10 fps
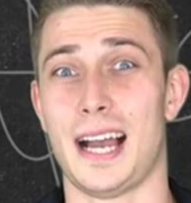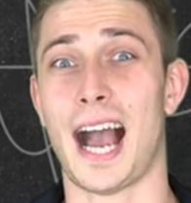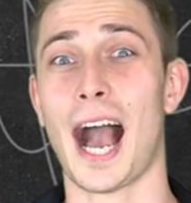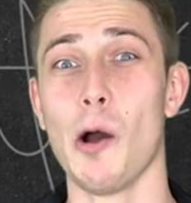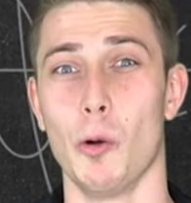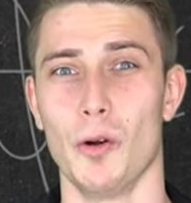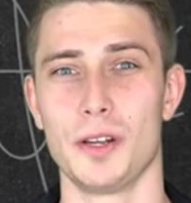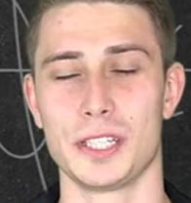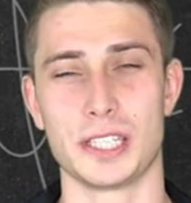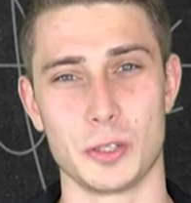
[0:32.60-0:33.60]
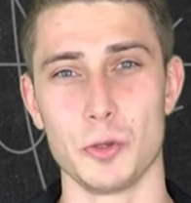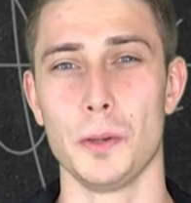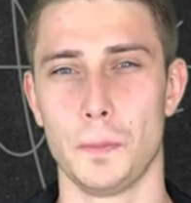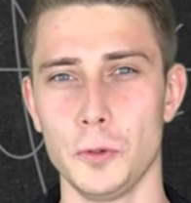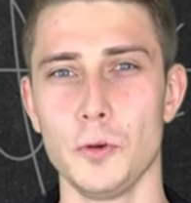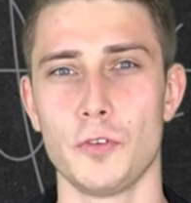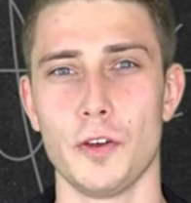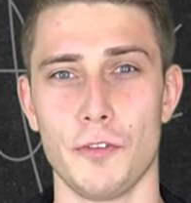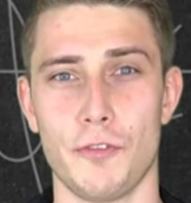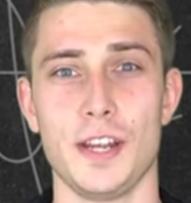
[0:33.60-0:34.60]
how do you prove
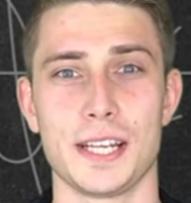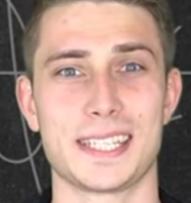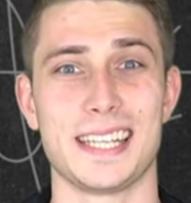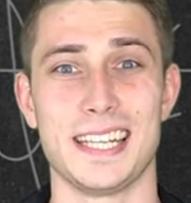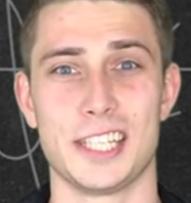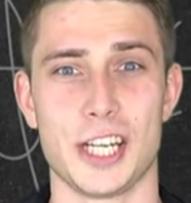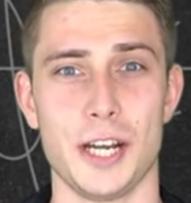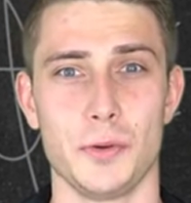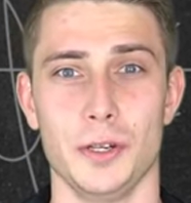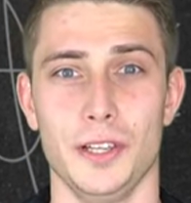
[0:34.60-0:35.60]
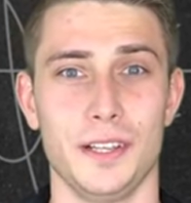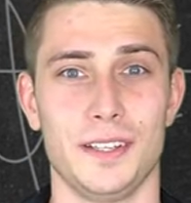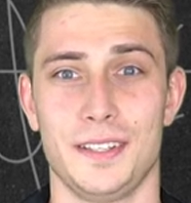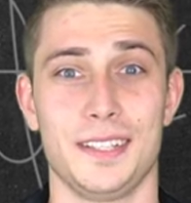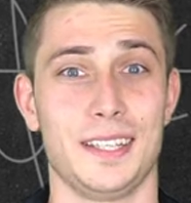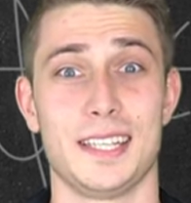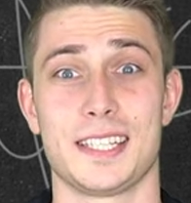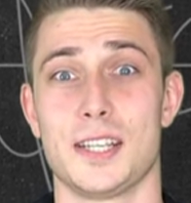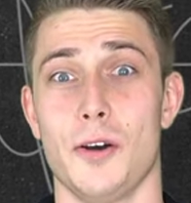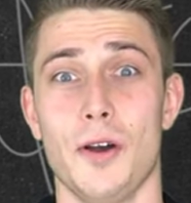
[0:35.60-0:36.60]
things in general?
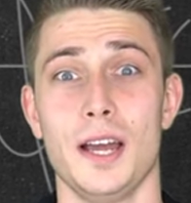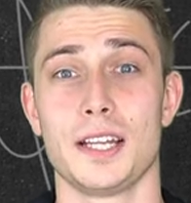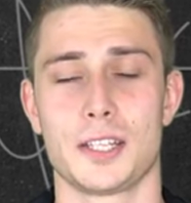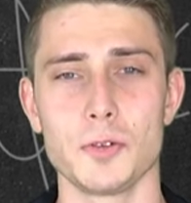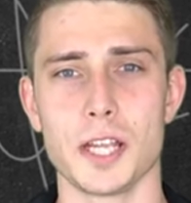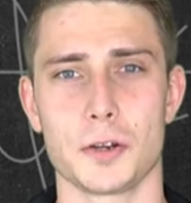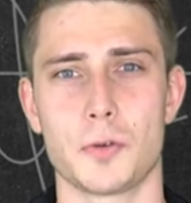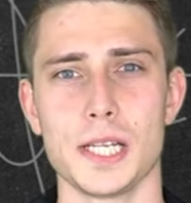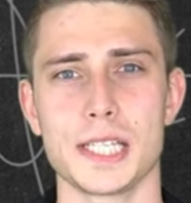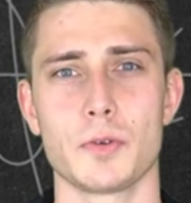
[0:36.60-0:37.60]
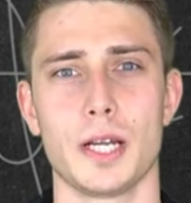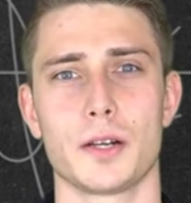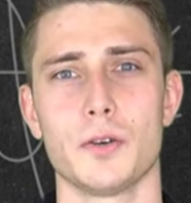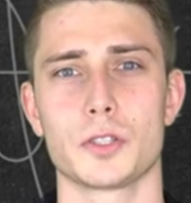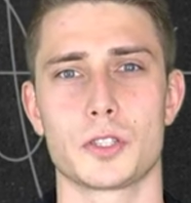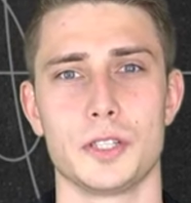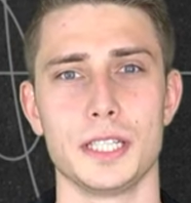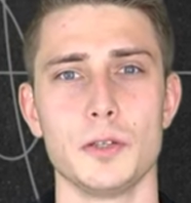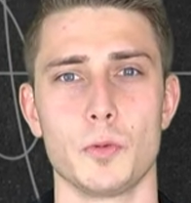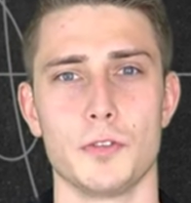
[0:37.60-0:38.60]
So those are the questions we are going to
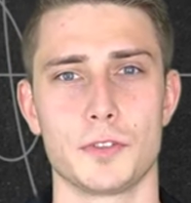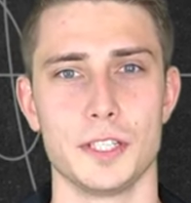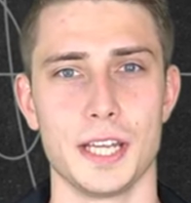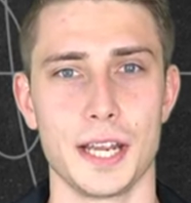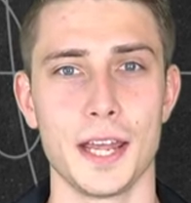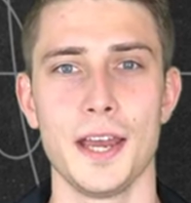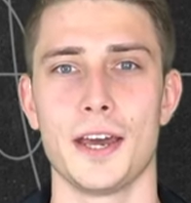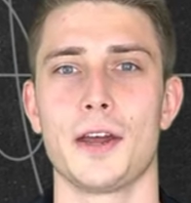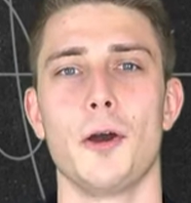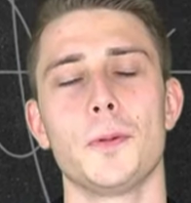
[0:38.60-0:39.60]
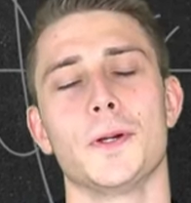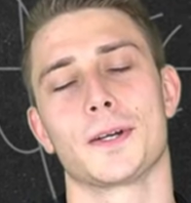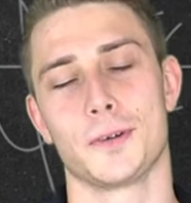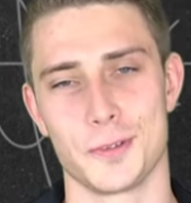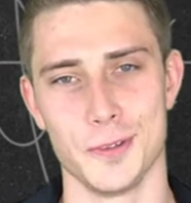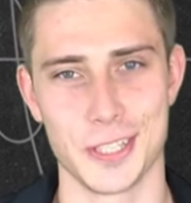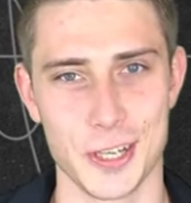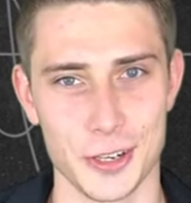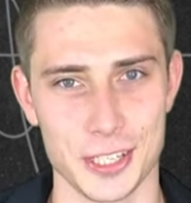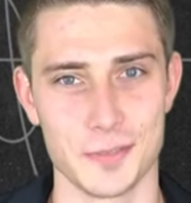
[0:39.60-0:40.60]
deal with today and I hope you are going to
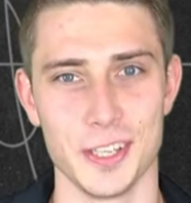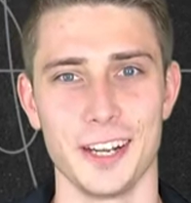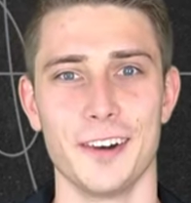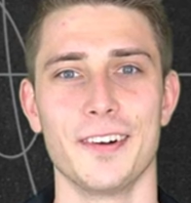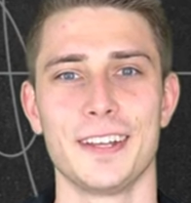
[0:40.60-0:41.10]
enjoy this video.